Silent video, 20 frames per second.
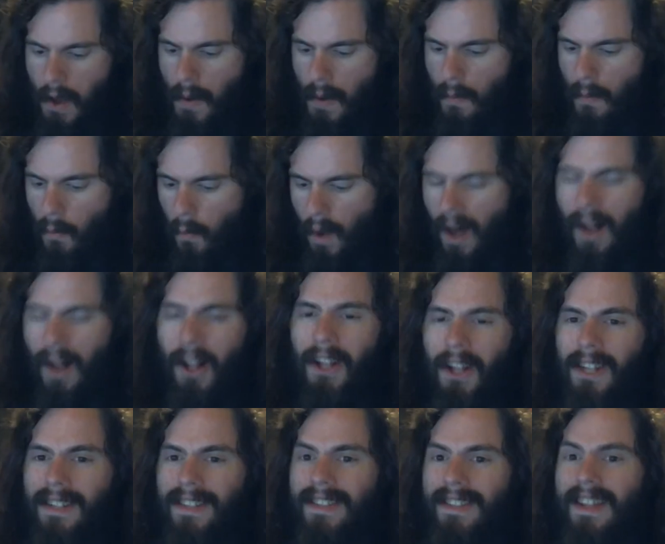
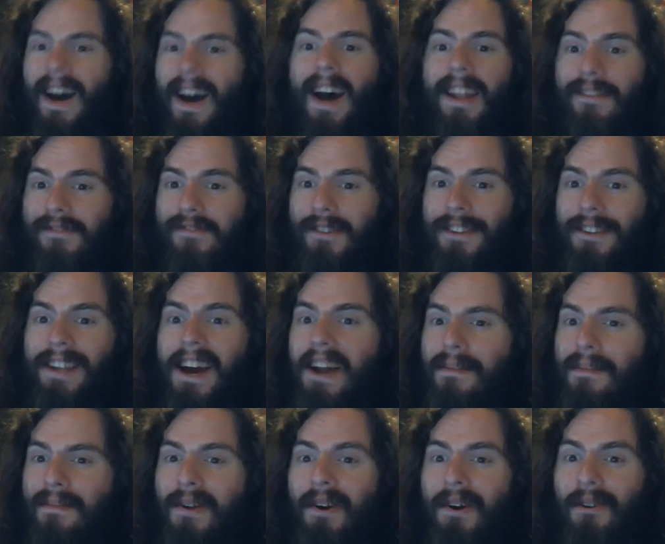Well, not if you're not
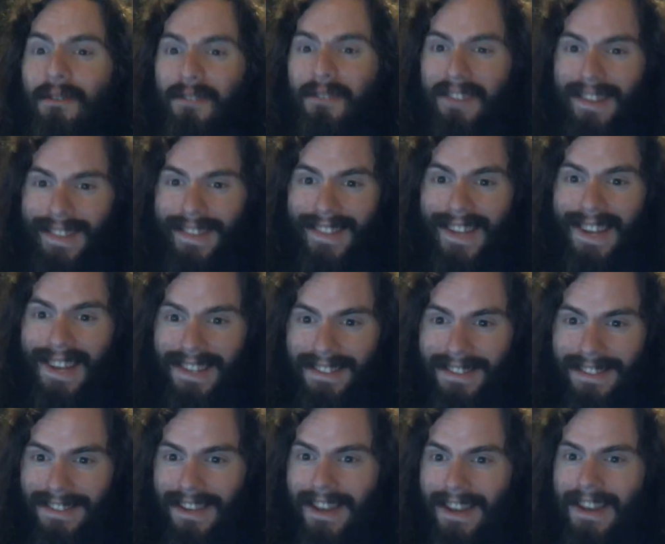opposing
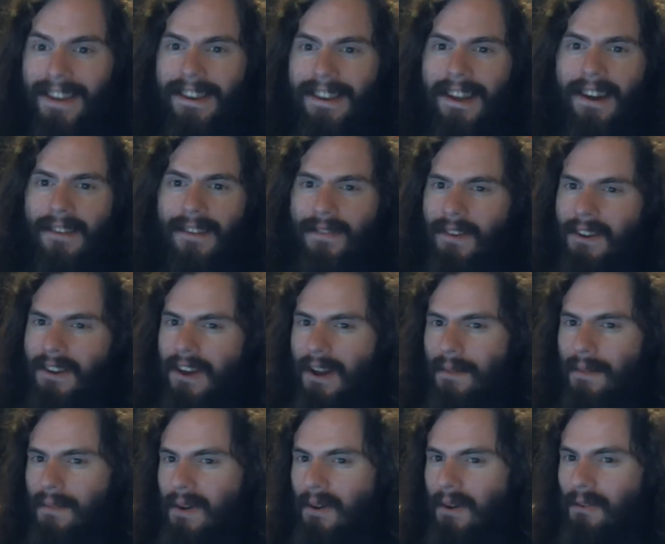this. Not if you're not
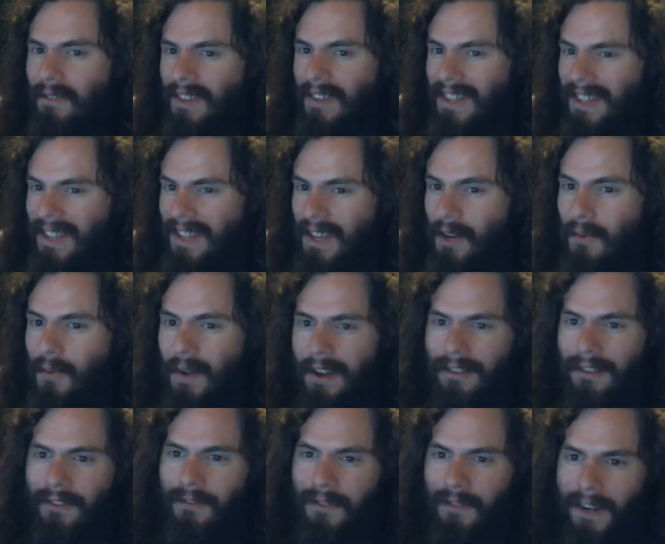opposing the
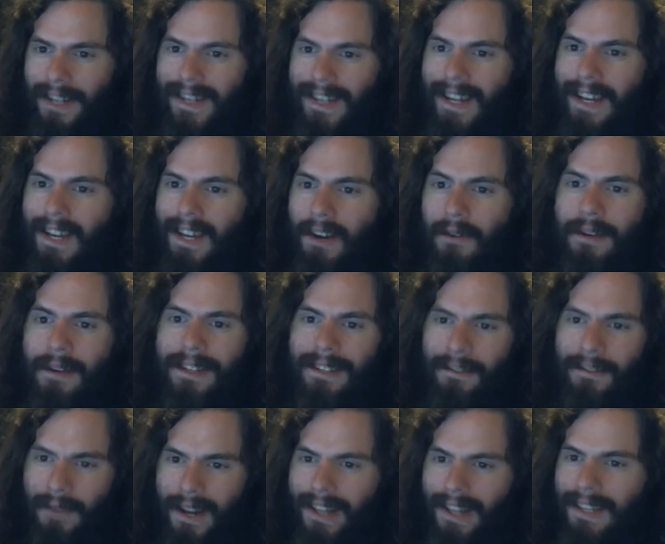U.S. funding going
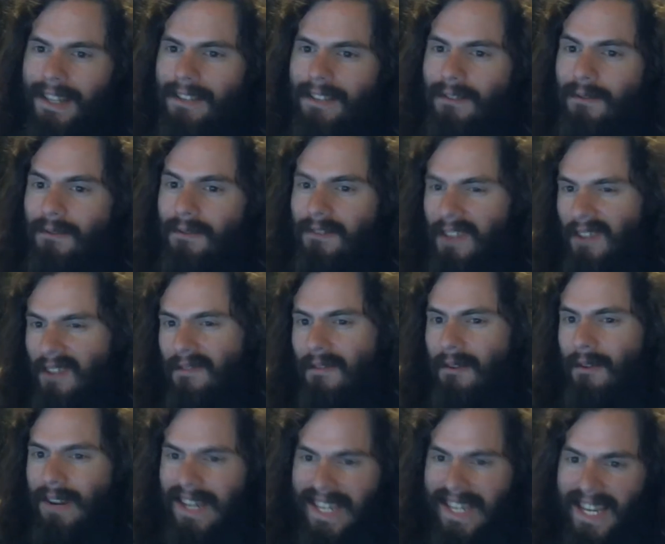directly to
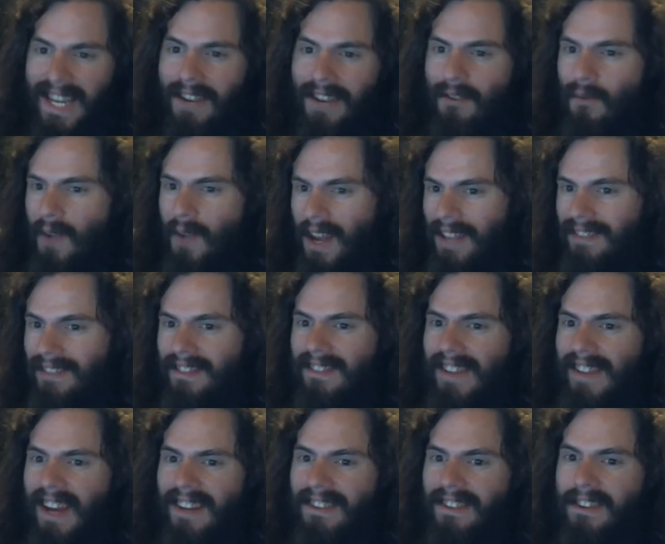C-14, Right
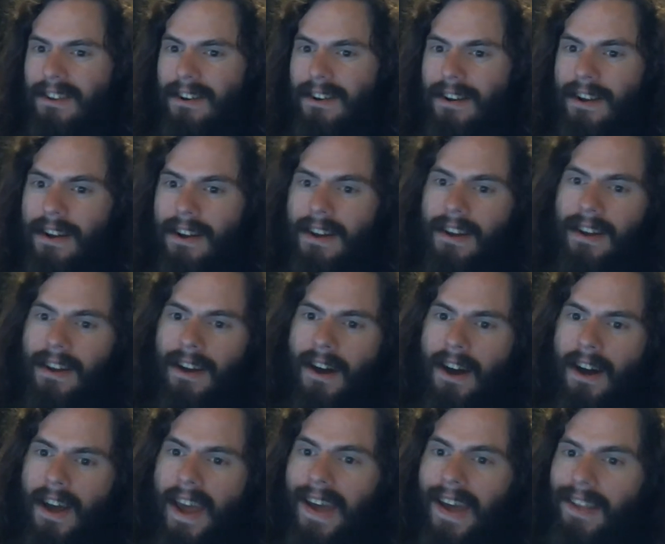Sector,
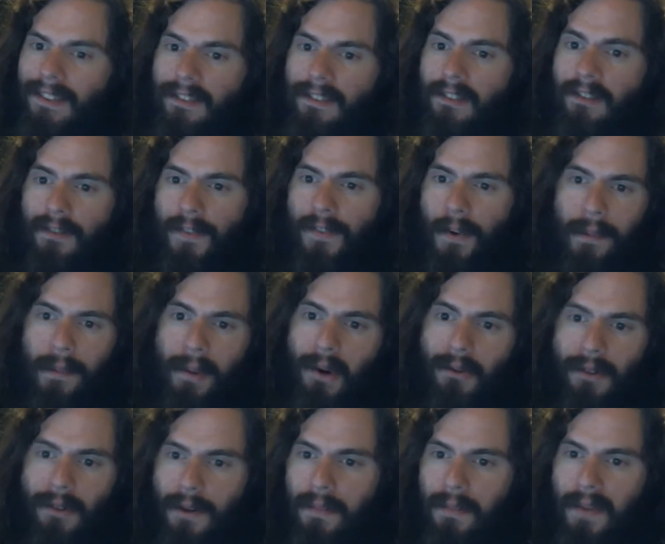
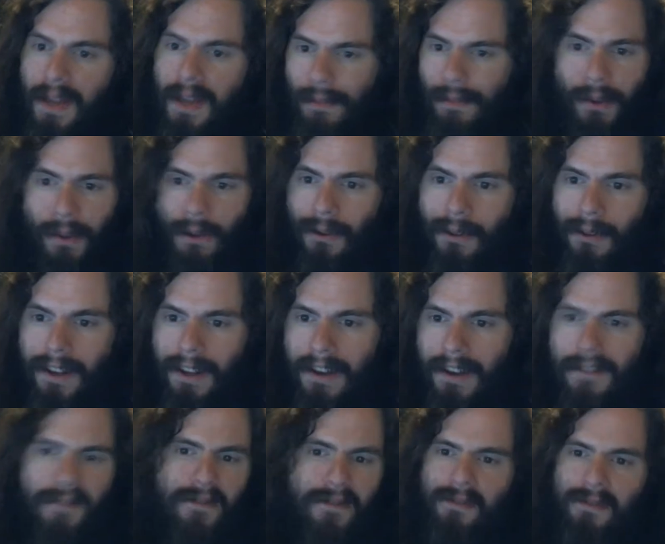ex-Svoboda people,
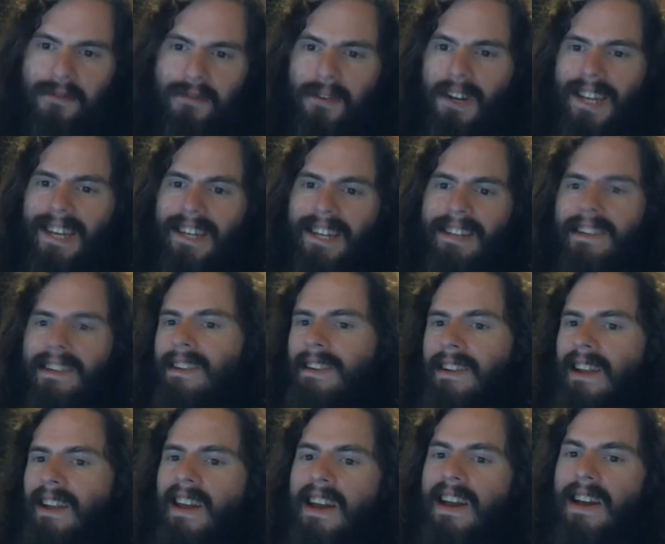
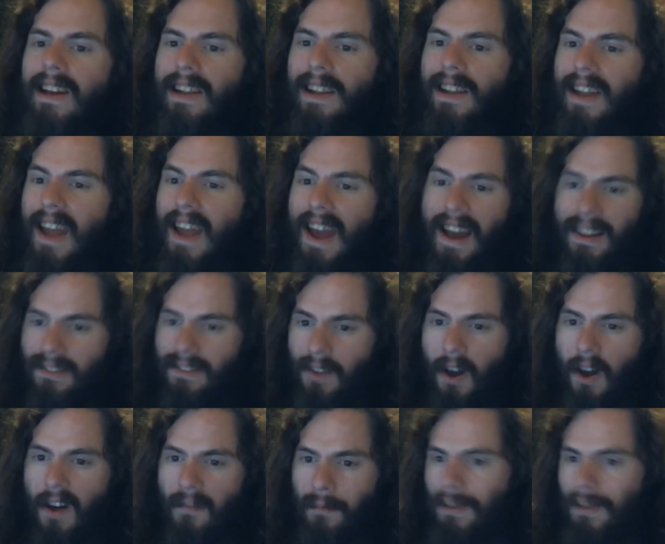fucking
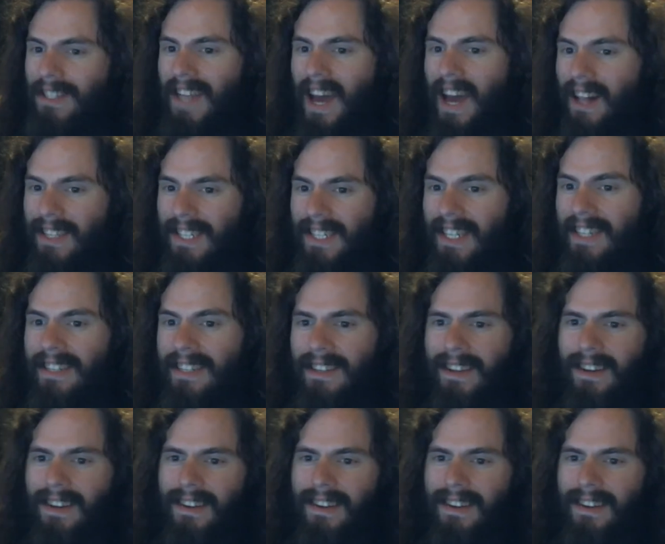Azov Battalion.